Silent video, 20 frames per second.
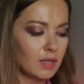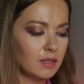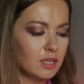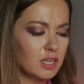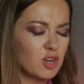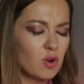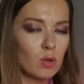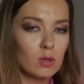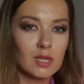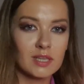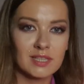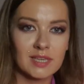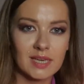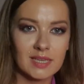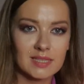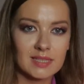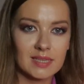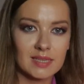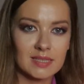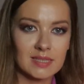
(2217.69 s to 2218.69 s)
Nikola
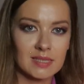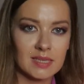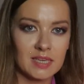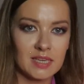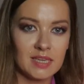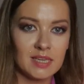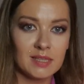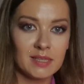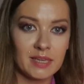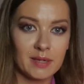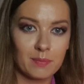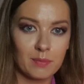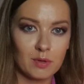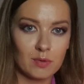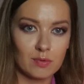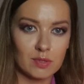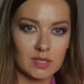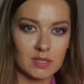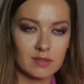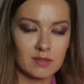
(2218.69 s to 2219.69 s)
Tesla's healing
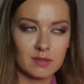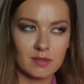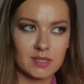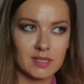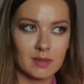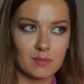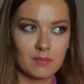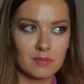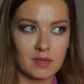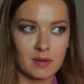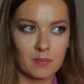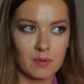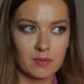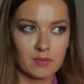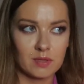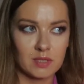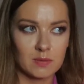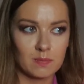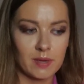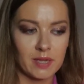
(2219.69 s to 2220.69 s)
music. There's something
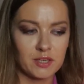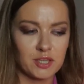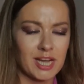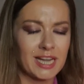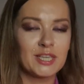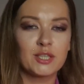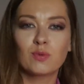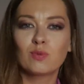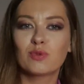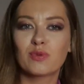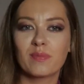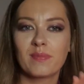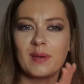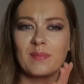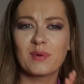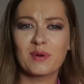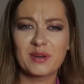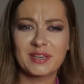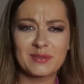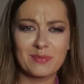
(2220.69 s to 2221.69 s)
about this magic. I don't
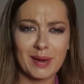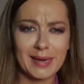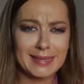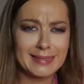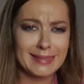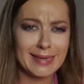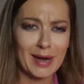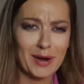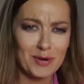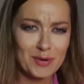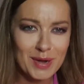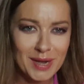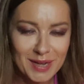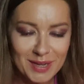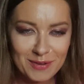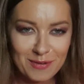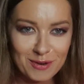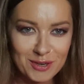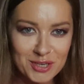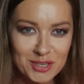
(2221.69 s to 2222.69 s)
remember it right now
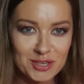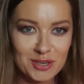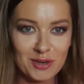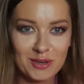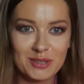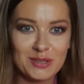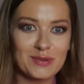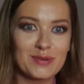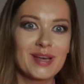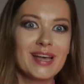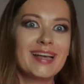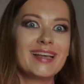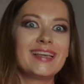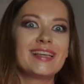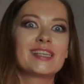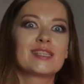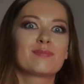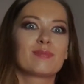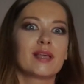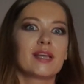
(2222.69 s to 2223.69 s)
for sure to
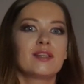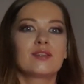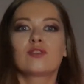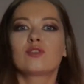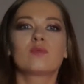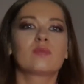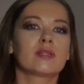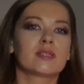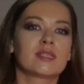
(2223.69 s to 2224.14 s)
explain to you,